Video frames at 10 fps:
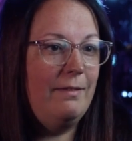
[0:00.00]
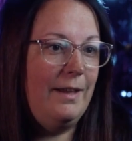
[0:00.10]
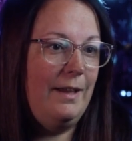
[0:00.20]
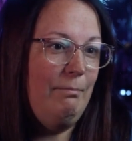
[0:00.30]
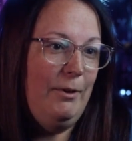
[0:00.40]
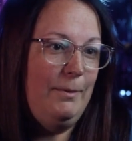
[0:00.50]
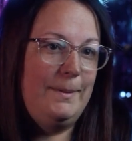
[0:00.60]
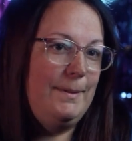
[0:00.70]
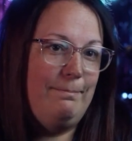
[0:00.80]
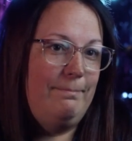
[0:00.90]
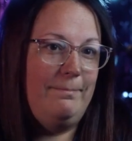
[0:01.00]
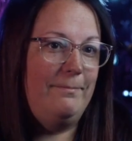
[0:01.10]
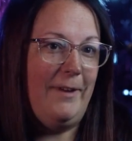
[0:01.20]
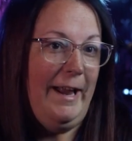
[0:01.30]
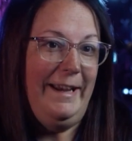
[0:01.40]
Like, it looks
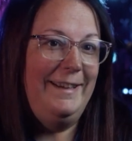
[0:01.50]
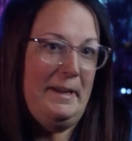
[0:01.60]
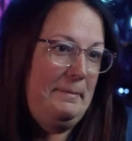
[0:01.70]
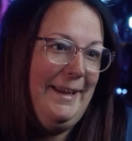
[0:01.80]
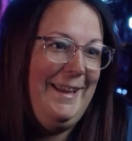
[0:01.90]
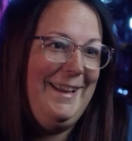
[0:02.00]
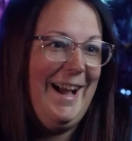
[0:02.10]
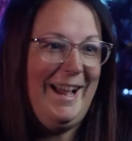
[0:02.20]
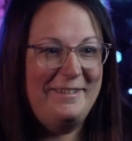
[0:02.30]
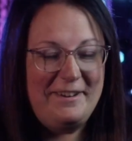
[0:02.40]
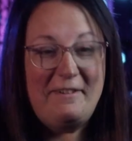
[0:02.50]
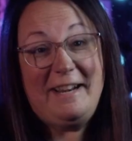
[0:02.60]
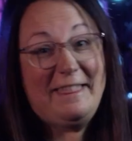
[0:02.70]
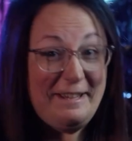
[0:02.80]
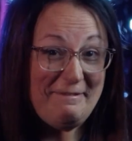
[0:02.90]
fine. I mean, I don't know
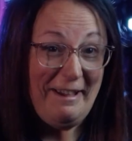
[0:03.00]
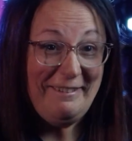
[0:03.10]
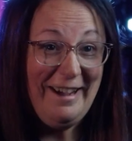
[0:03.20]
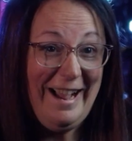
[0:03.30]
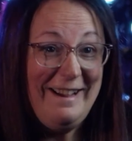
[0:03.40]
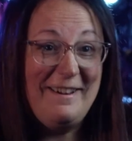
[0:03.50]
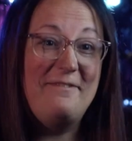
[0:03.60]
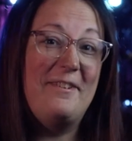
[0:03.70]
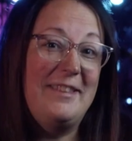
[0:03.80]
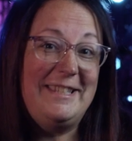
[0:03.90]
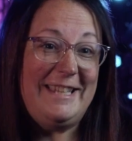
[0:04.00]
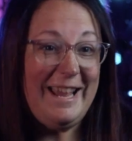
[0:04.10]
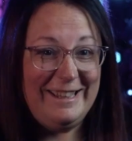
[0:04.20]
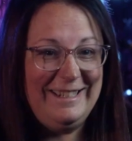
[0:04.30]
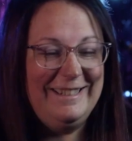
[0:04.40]
anything about Ohio. I'm from the
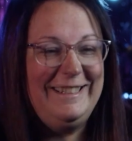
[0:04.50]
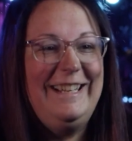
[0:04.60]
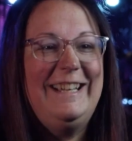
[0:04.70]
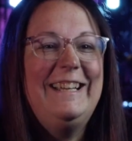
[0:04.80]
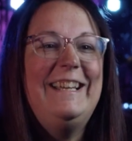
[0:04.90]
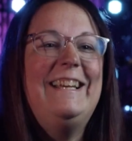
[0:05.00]
Seattle area.